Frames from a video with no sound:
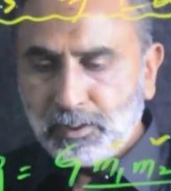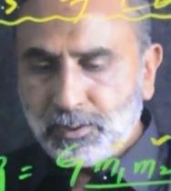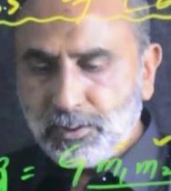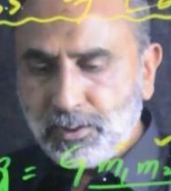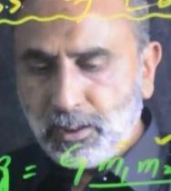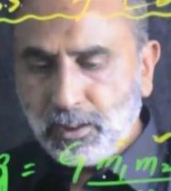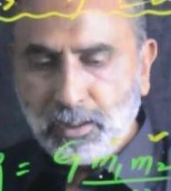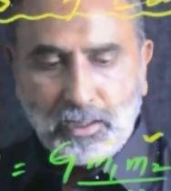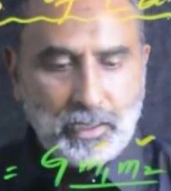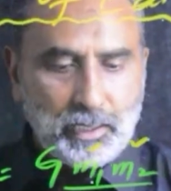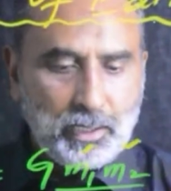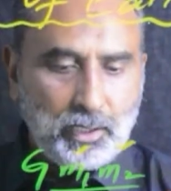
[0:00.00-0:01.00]
G,
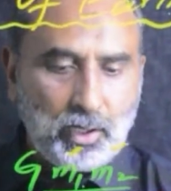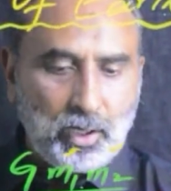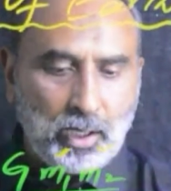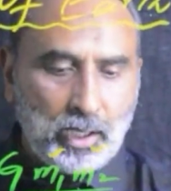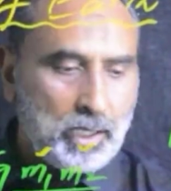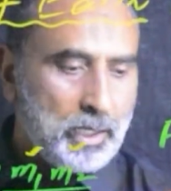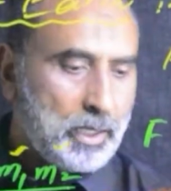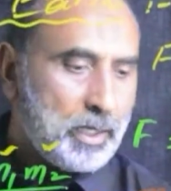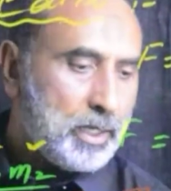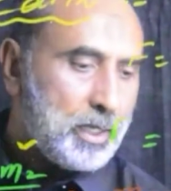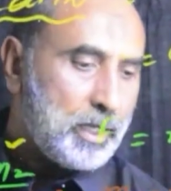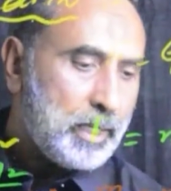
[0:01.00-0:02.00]
R
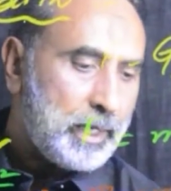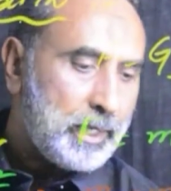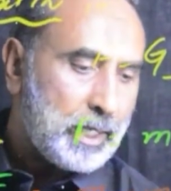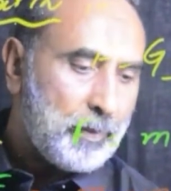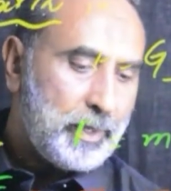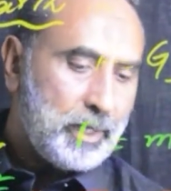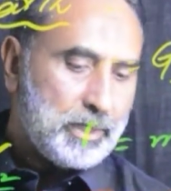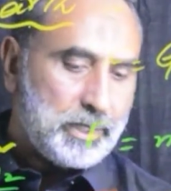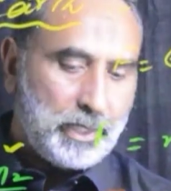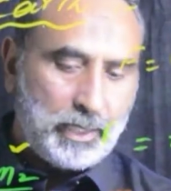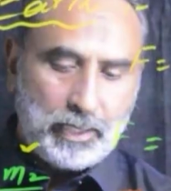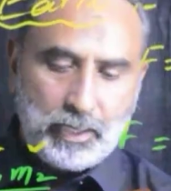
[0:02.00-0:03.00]
and capital
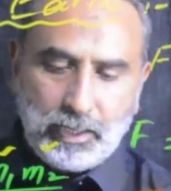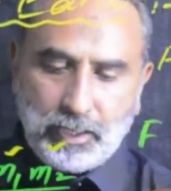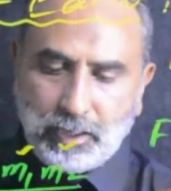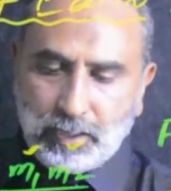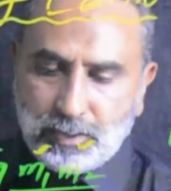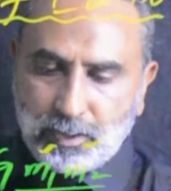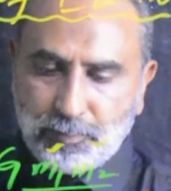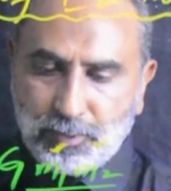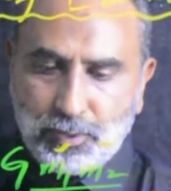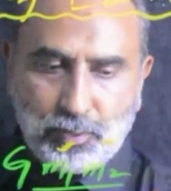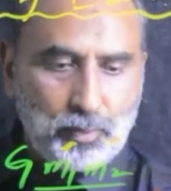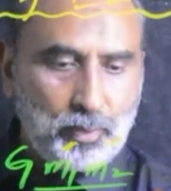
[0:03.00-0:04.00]
G,
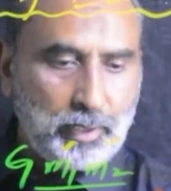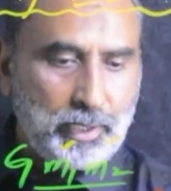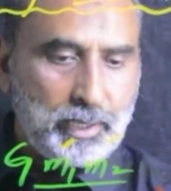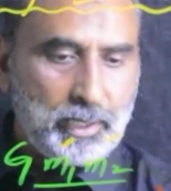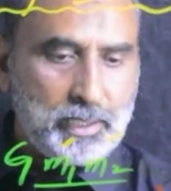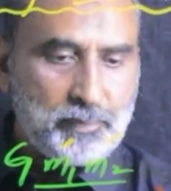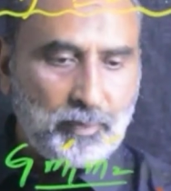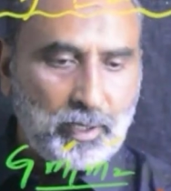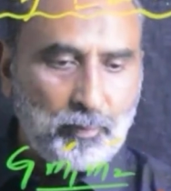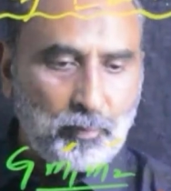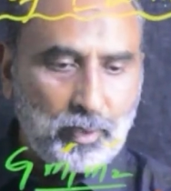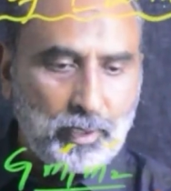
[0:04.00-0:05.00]
substitute in this
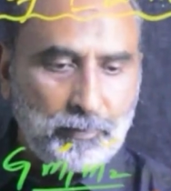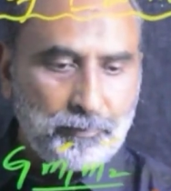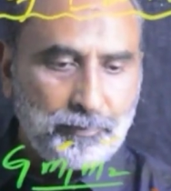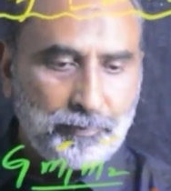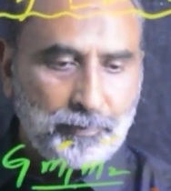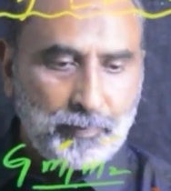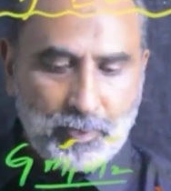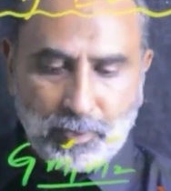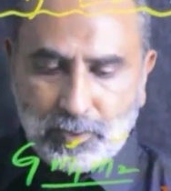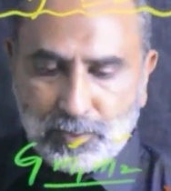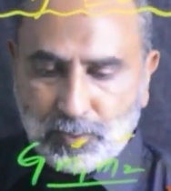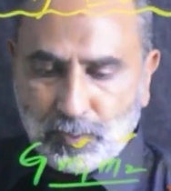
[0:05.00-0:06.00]
formula,
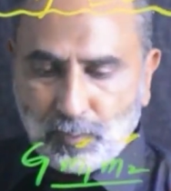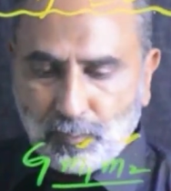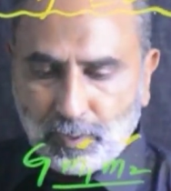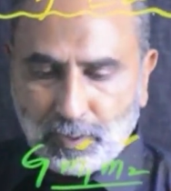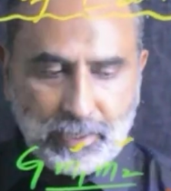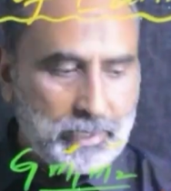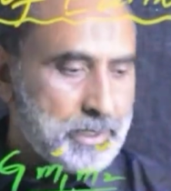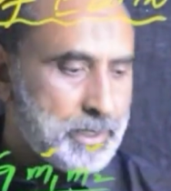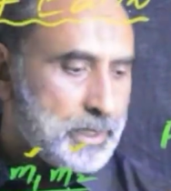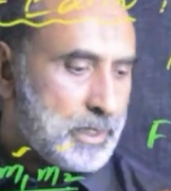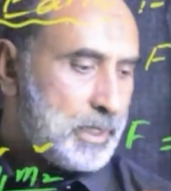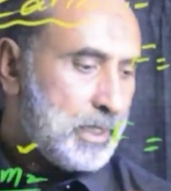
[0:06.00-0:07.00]
so you will
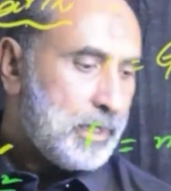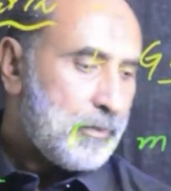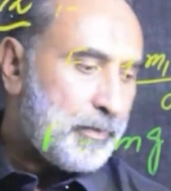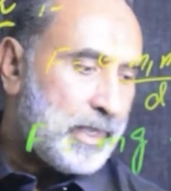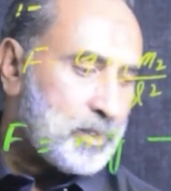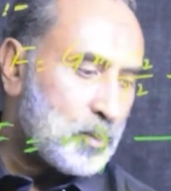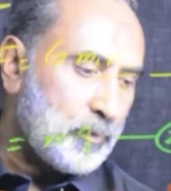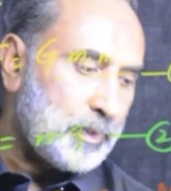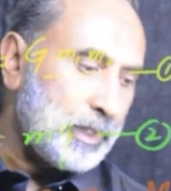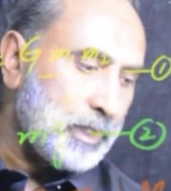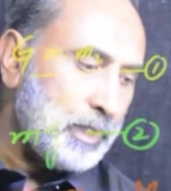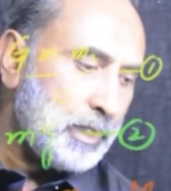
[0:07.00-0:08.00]
get mass of
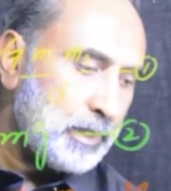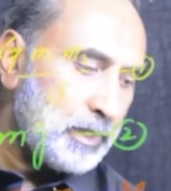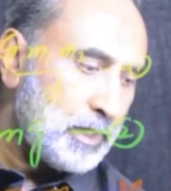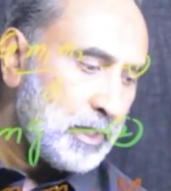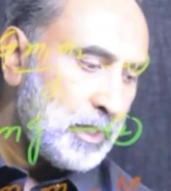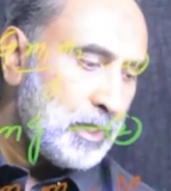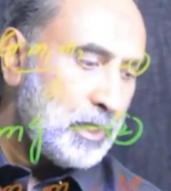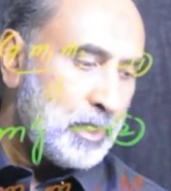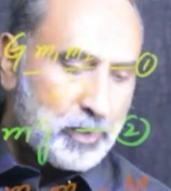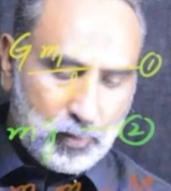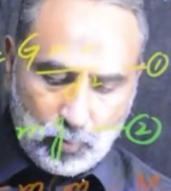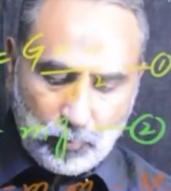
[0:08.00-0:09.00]
the earth.
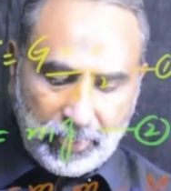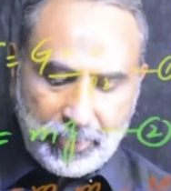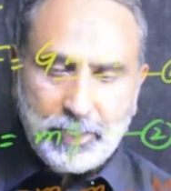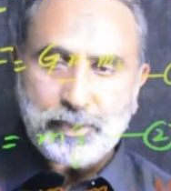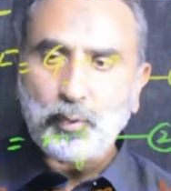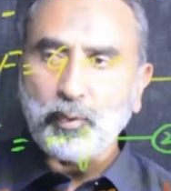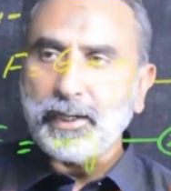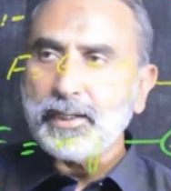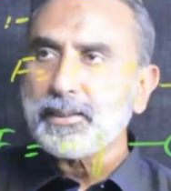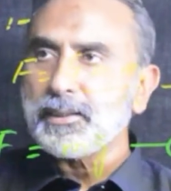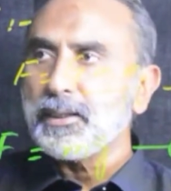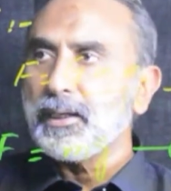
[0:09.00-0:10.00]
So my dear
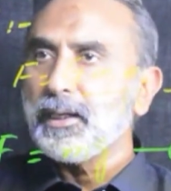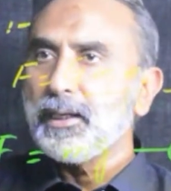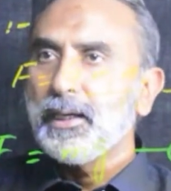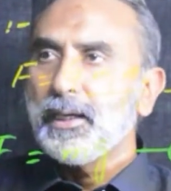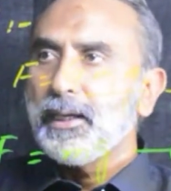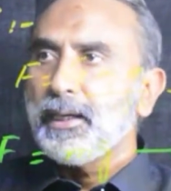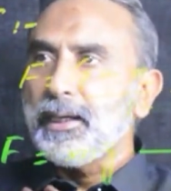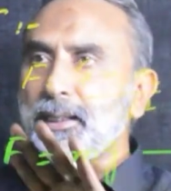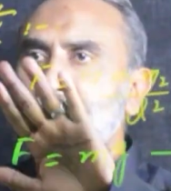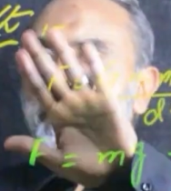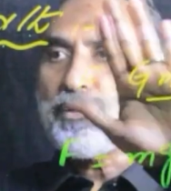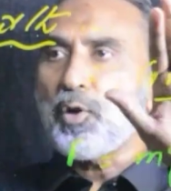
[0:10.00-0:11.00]
students,
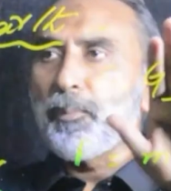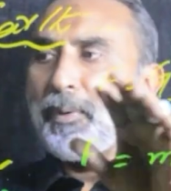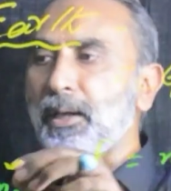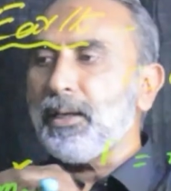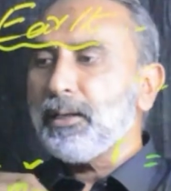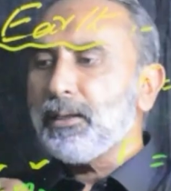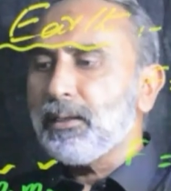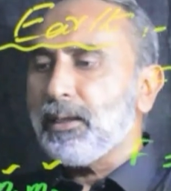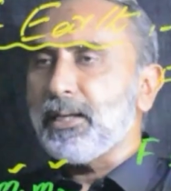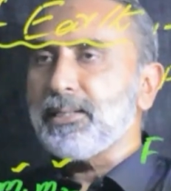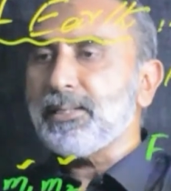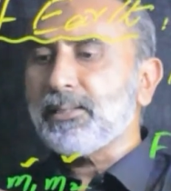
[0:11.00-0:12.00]
in this topic
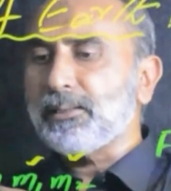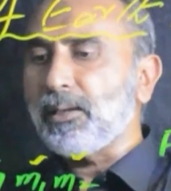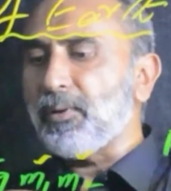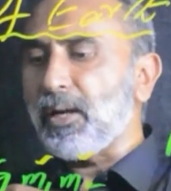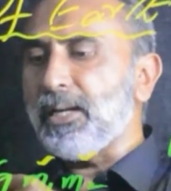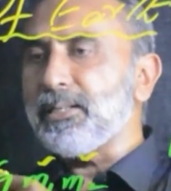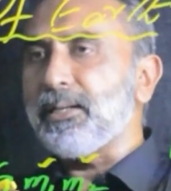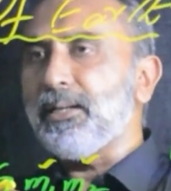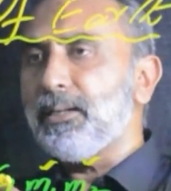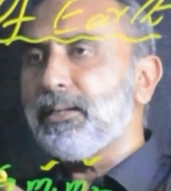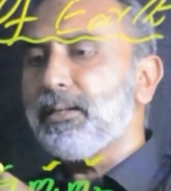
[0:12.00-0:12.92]
I just summarize it,